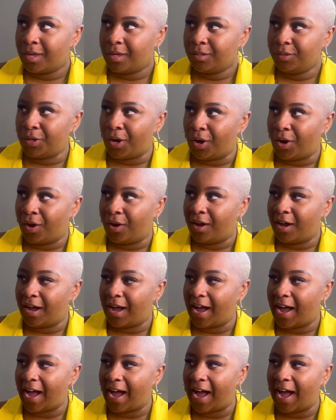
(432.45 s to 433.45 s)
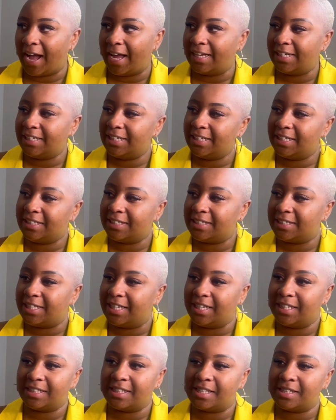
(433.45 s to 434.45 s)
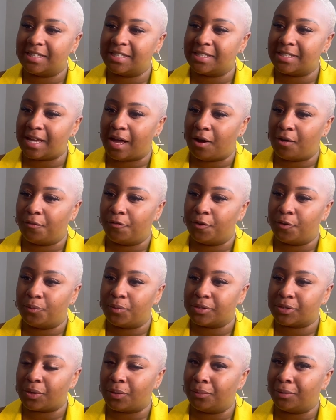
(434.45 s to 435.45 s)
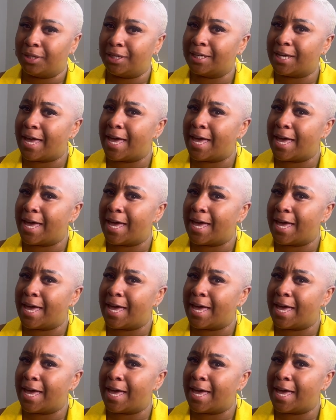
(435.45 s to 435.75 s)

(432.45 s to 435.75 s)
Y'all, I didn't think that this outfit was gonna look